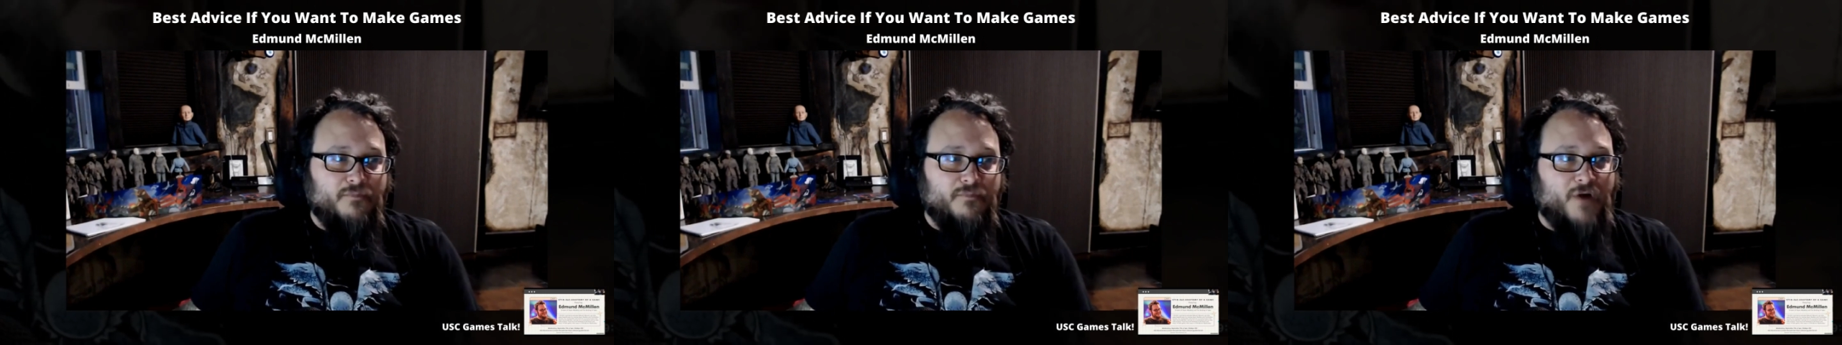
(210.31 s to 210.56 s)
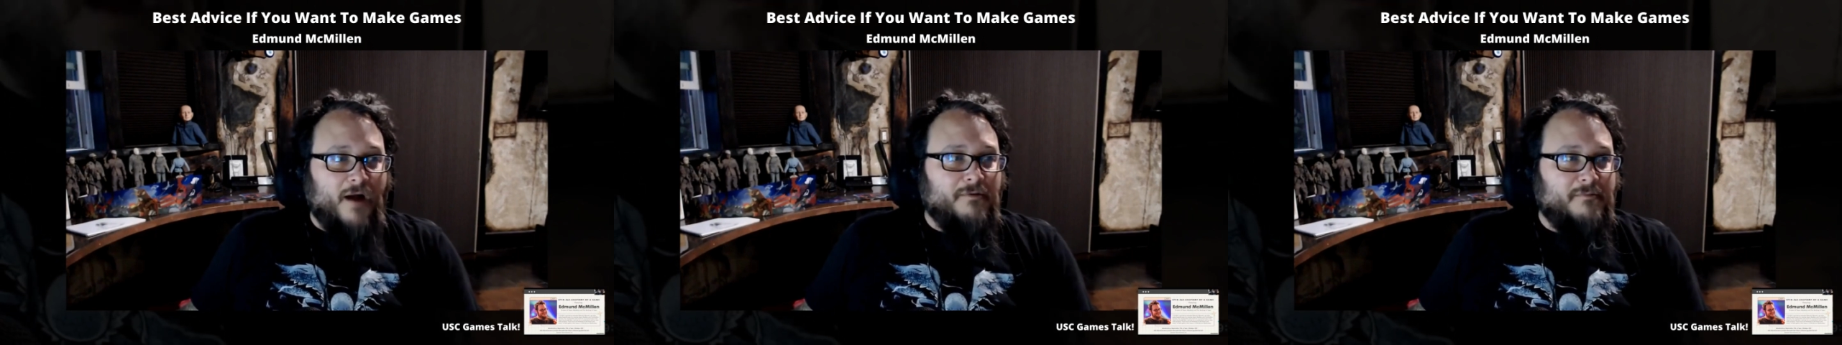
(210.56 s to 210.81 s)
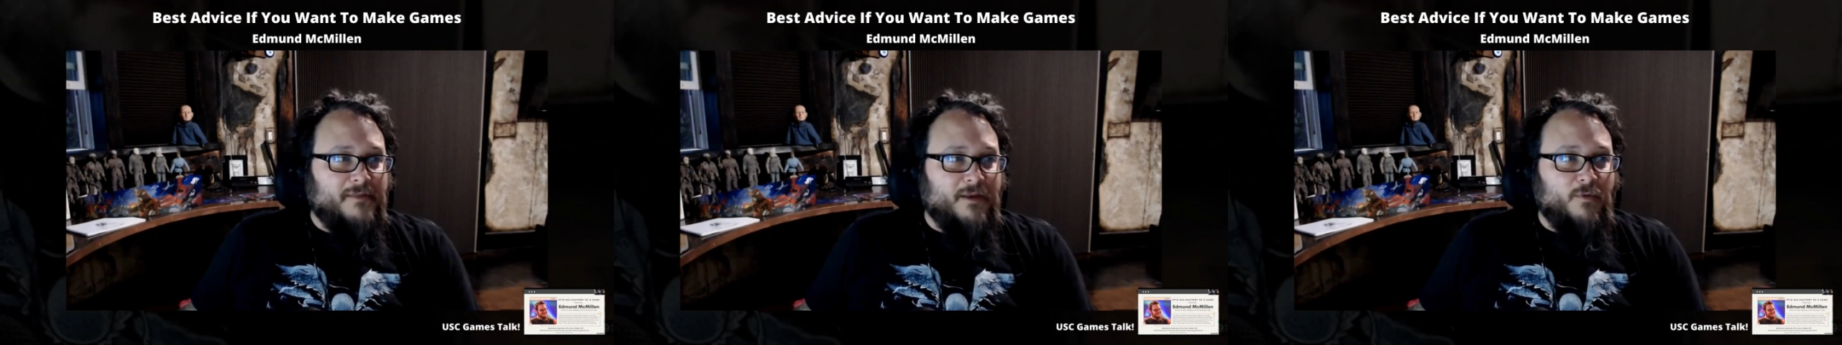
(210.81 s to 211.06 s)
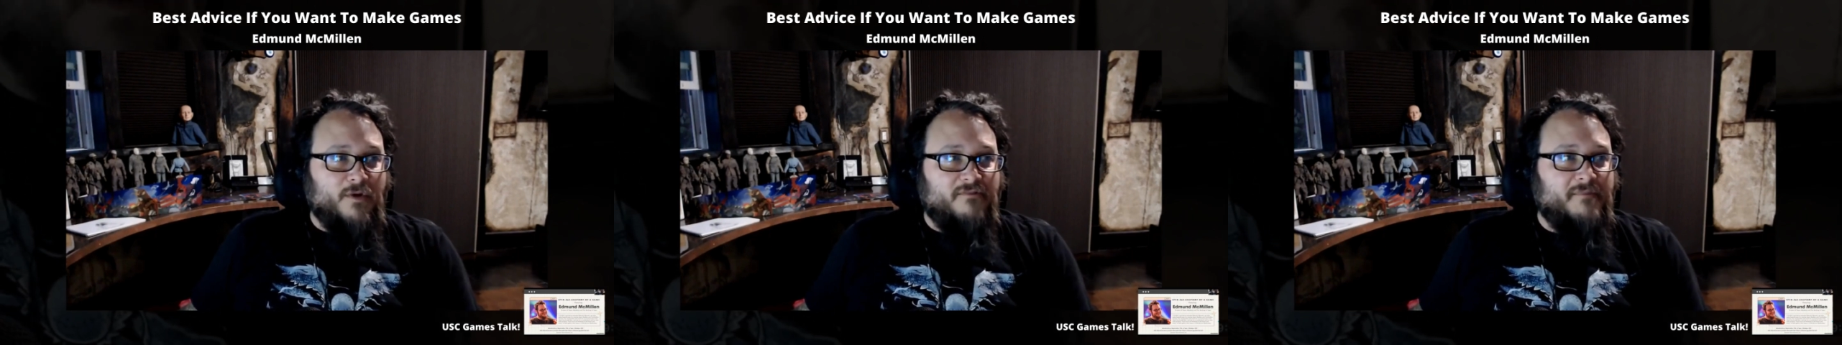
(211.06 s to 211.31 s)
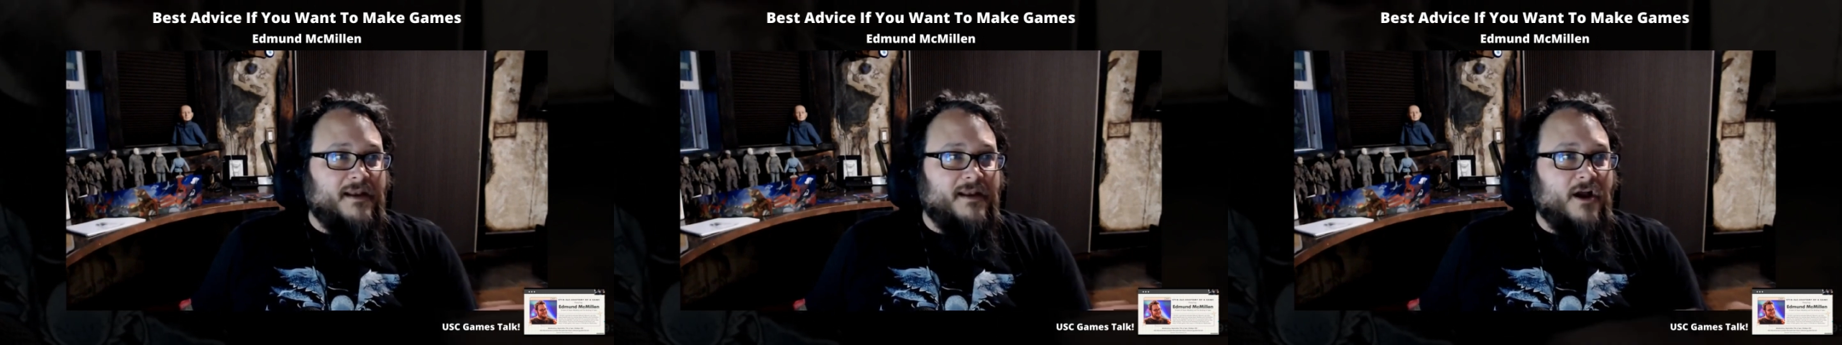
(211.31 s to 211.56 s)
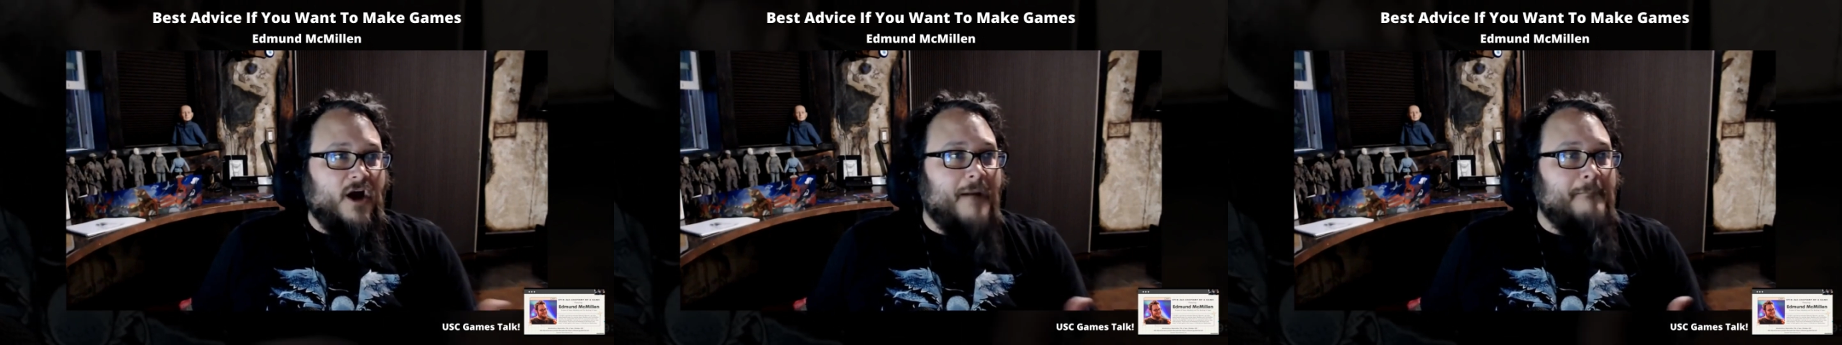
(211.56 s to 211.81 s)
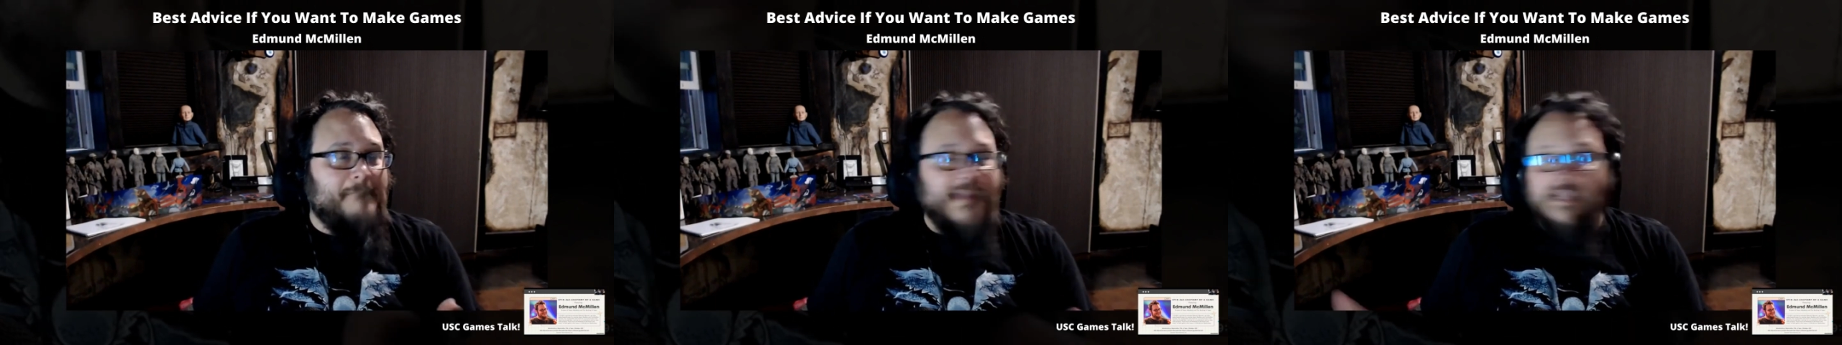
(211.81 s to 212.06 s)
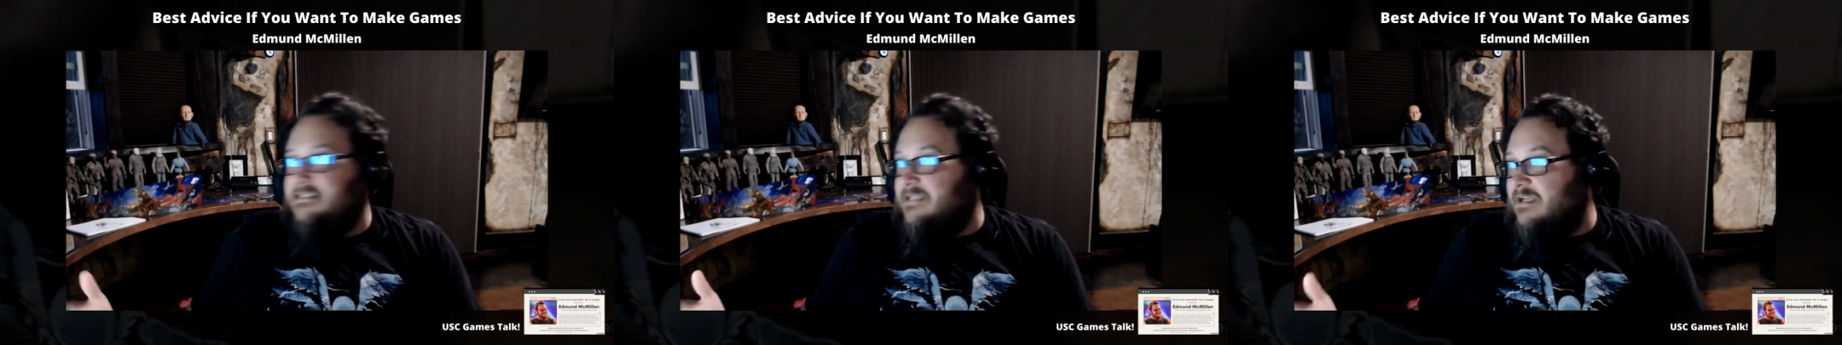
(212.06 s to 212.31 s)
probably would have been
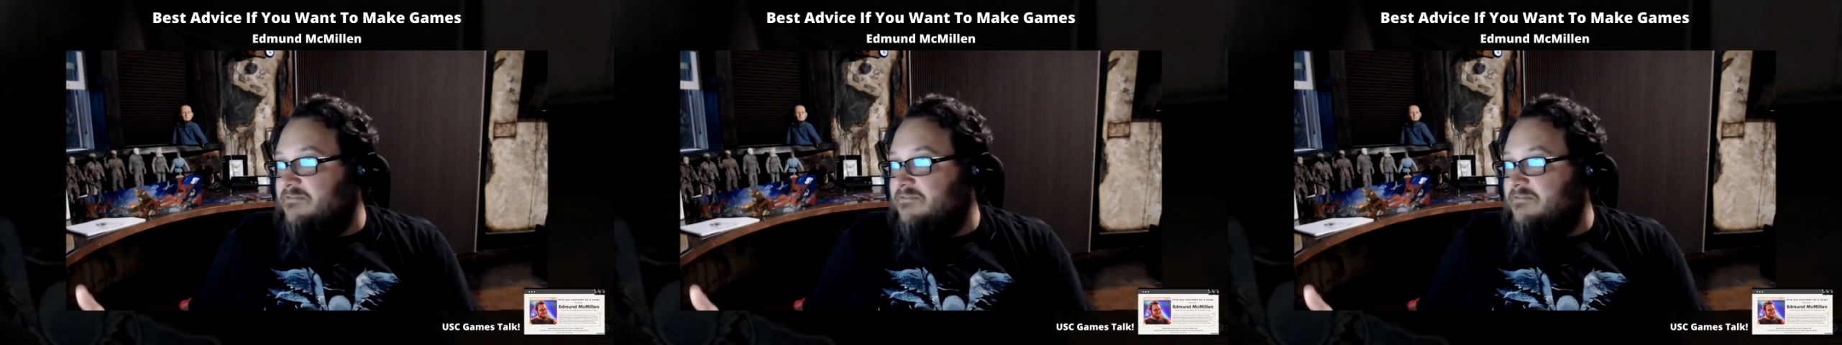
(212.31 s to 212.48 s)
amazing if